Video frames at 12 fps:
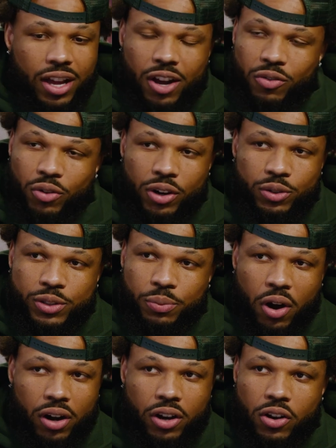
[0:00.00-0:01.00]
a real
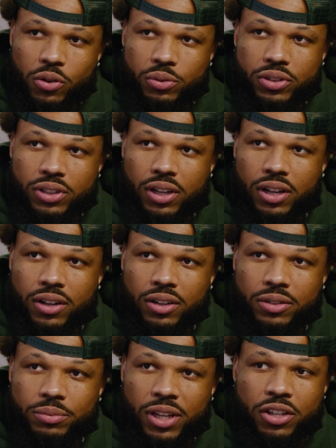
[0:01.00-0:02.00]
smart coach,
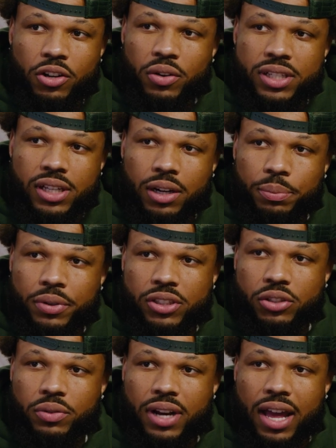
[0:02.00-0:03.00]
um, and you know, he's gonna
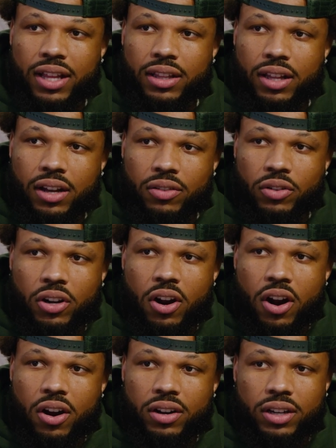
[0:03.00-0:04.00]
push you in that uh,
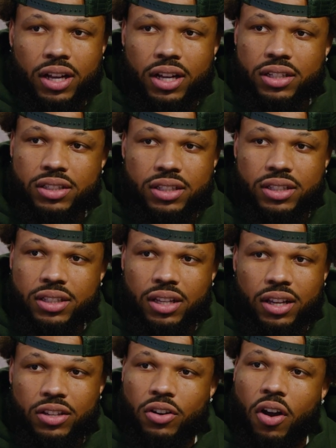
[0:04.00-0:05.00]
regard. Uh, just,
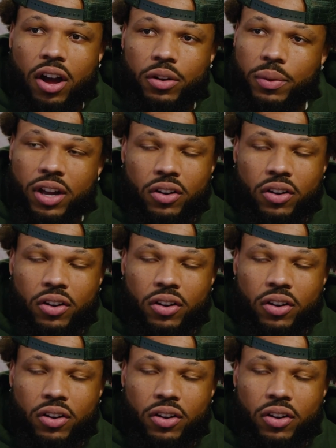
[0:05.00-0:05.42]
you know, all the way